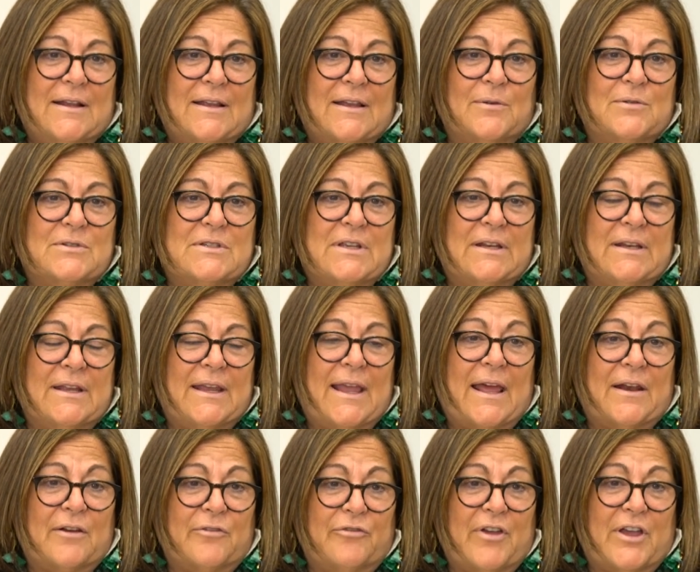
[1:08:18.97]
It was
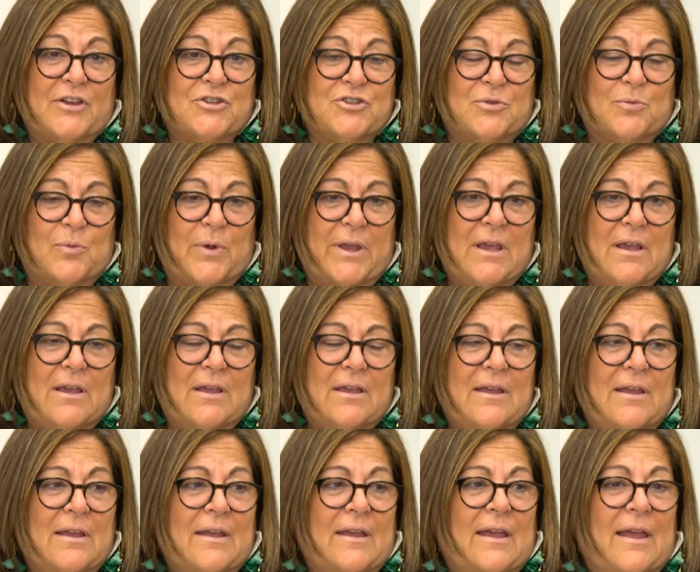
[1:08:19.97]
Indiana Fashion Week.
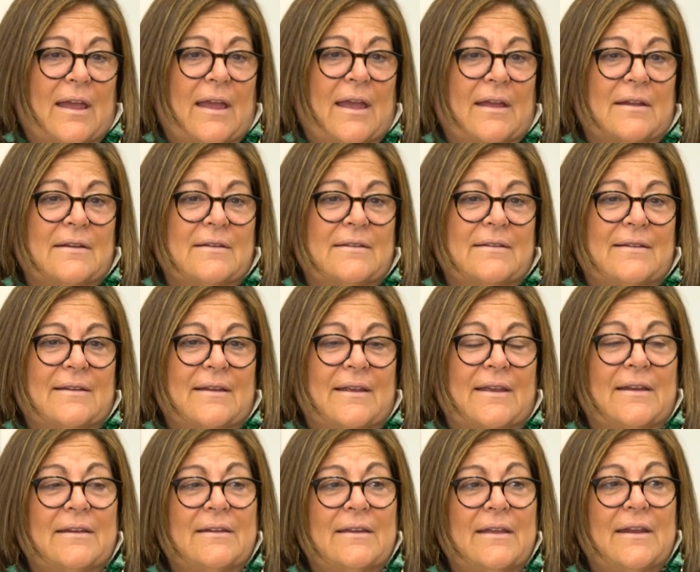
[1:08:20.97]
Tell us about this.
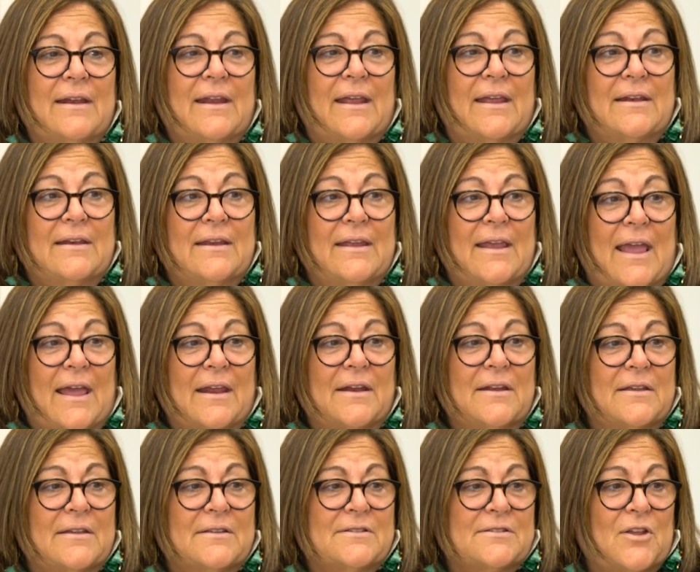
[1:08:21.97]

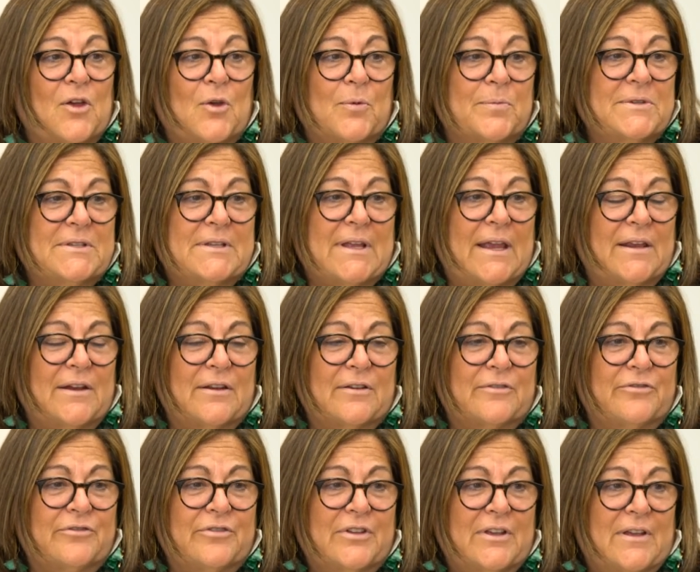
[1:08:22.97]
Indiana is the home state
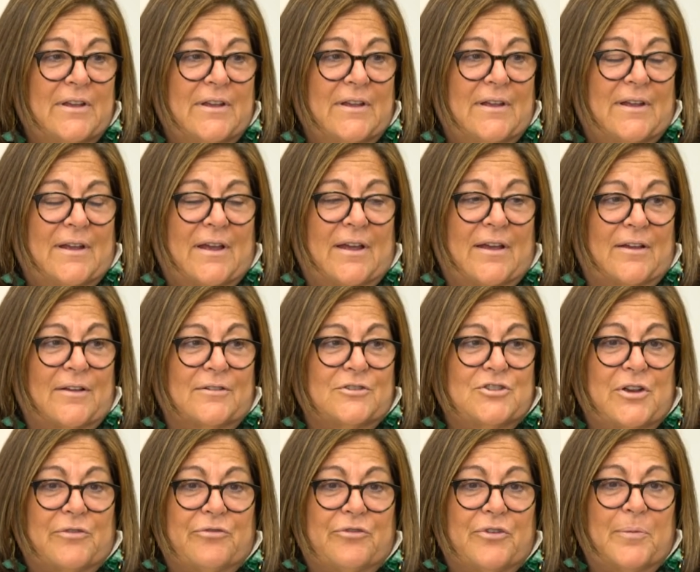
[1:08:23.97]
of
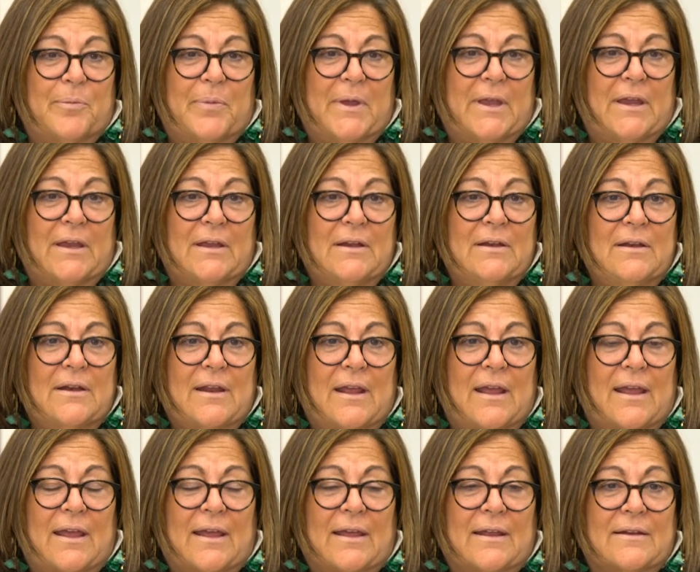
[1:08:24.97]
Jeffrey Bean
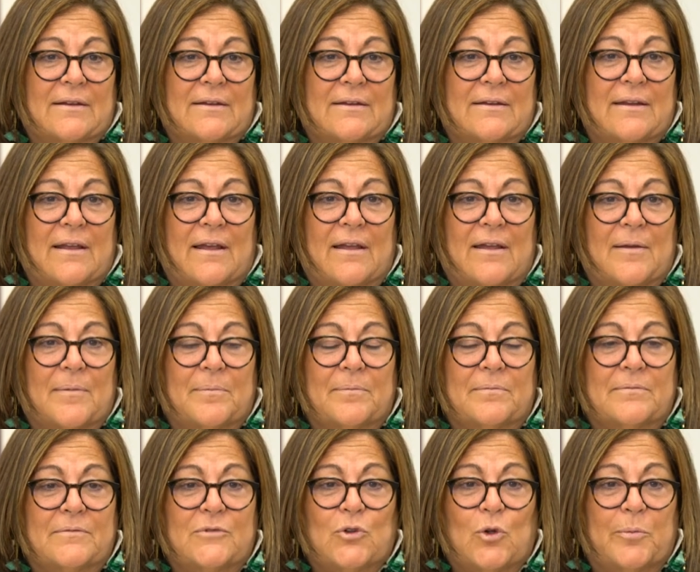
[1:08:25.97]
and
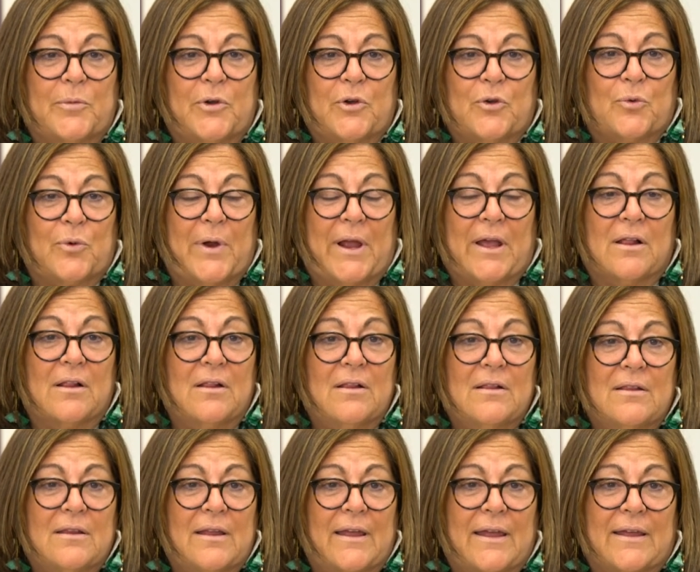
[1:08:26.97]
Norman
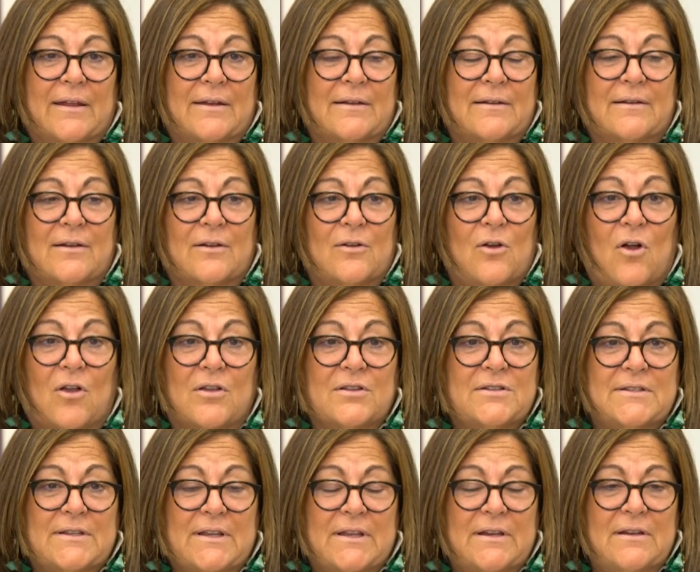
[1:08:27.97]
Norell and
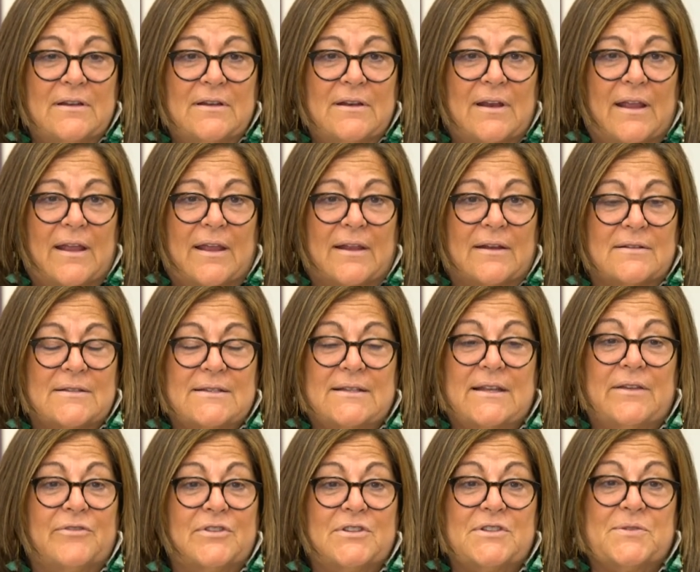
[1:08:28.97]
Halston and
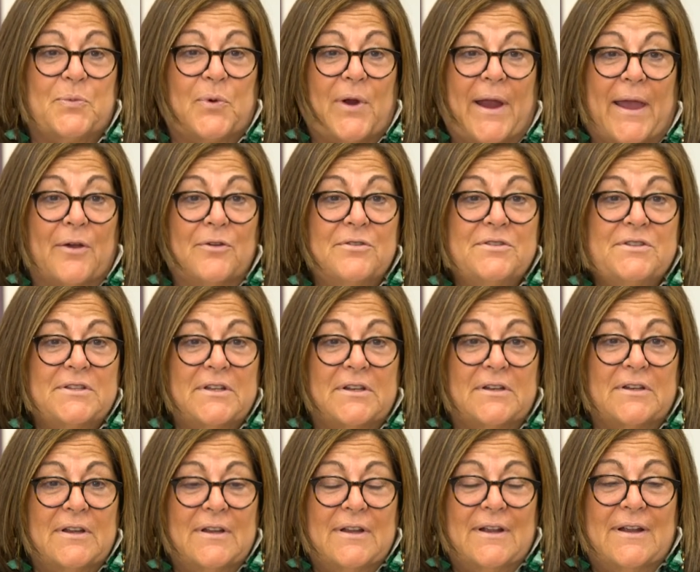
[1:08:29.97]
Stephen Sprouse.
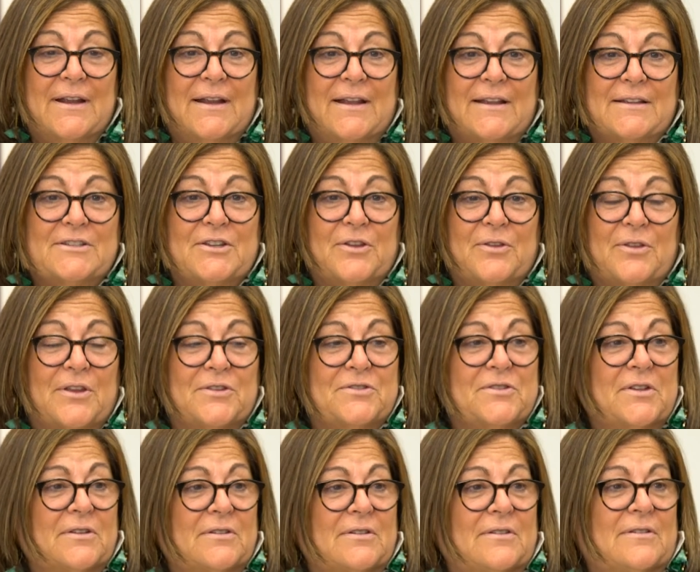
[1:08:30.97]
And so there's
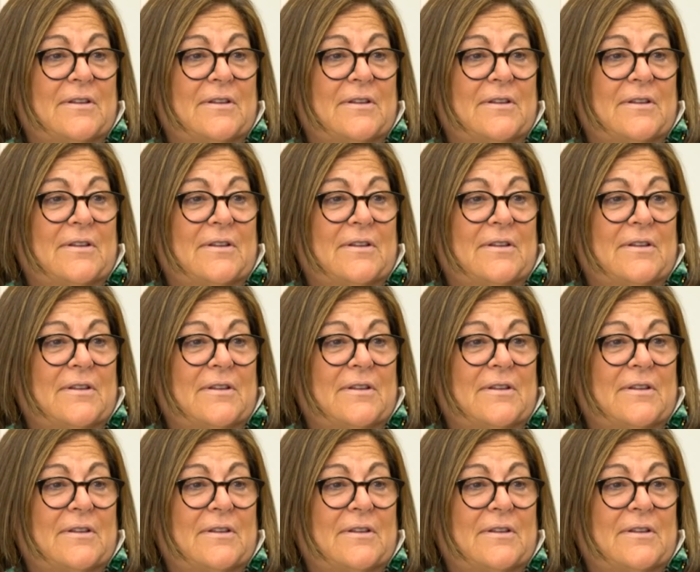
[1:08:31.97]
a